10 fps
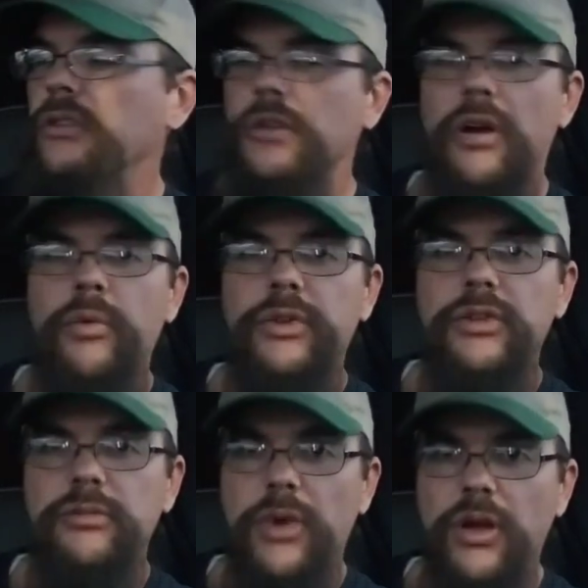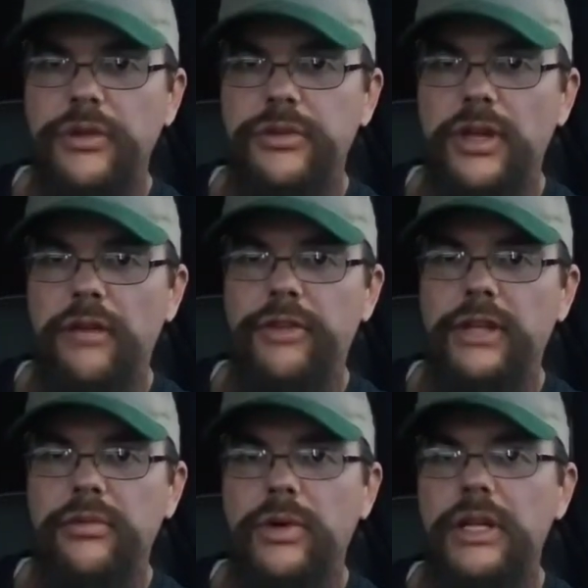Start with the small stuff.
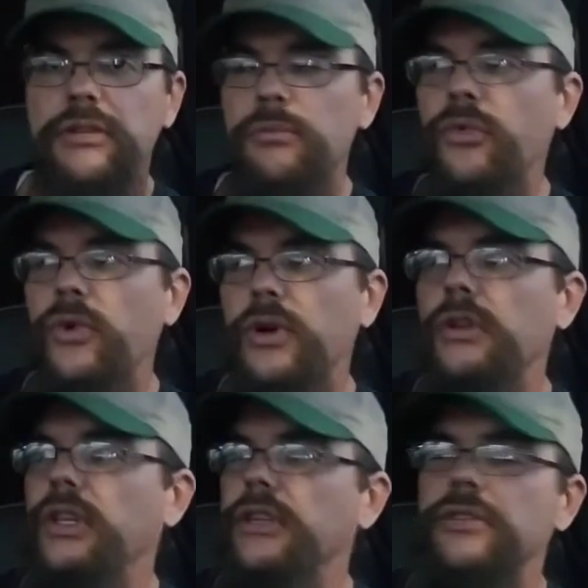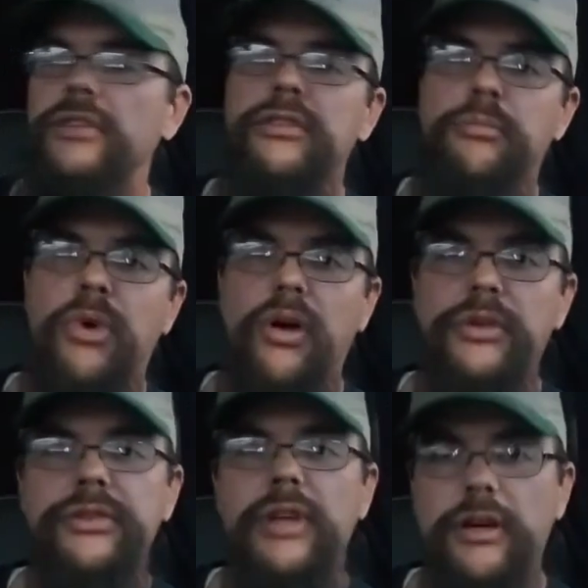That's why it's important to list the
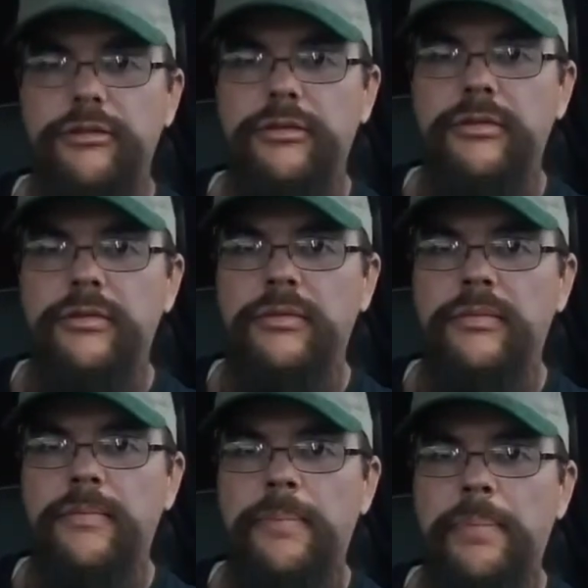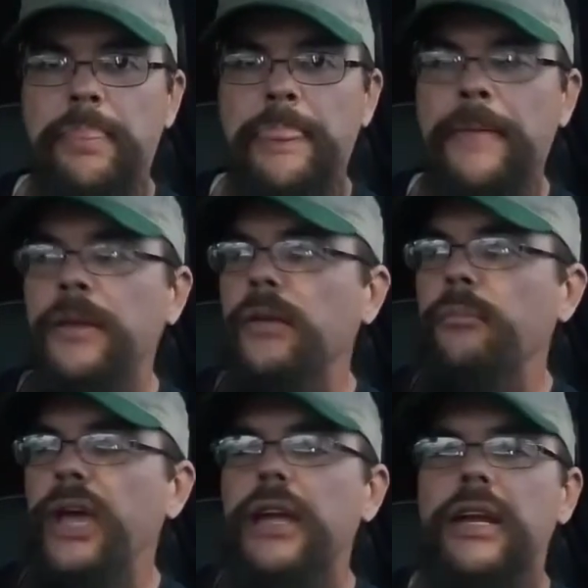small stuff.
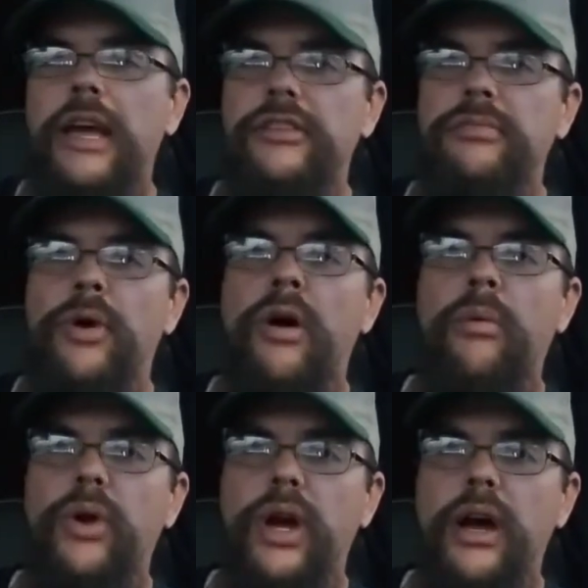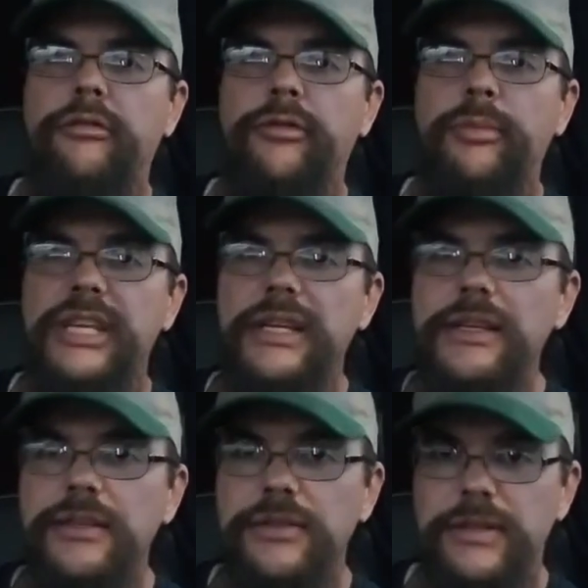Paying that small one off will be
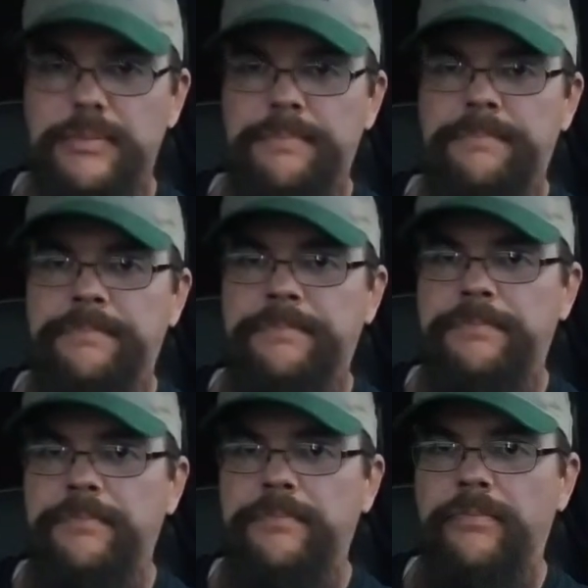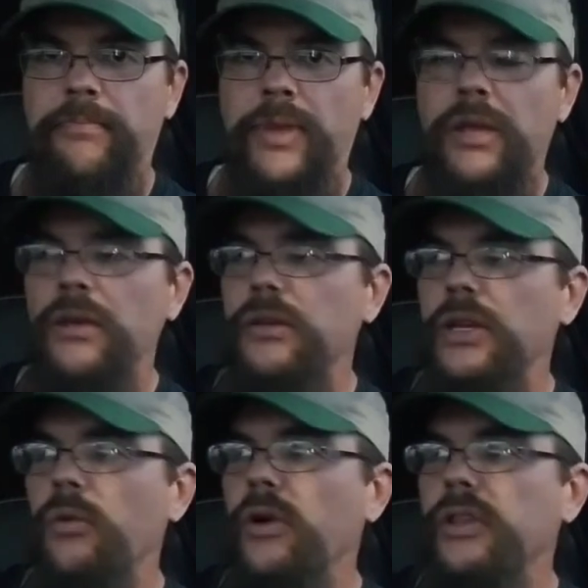easy you
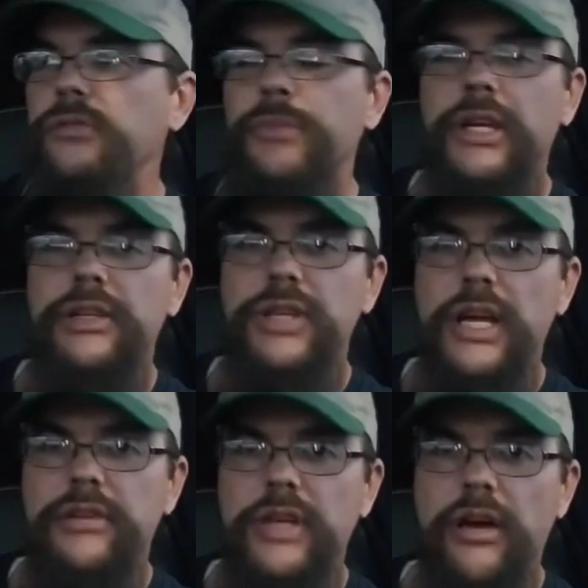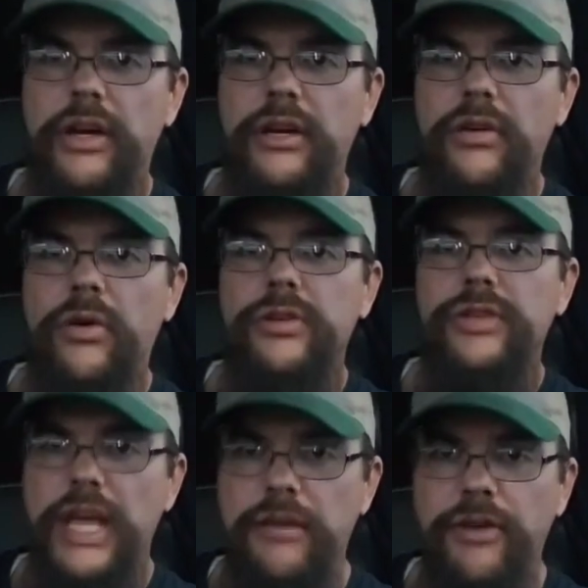get one of these big checks out here or
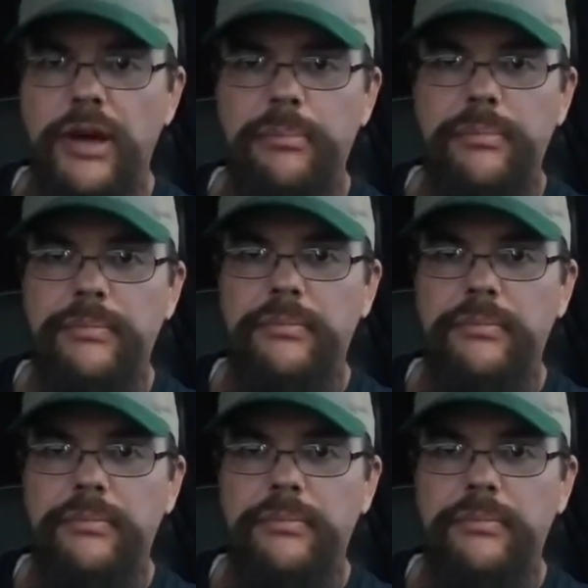save up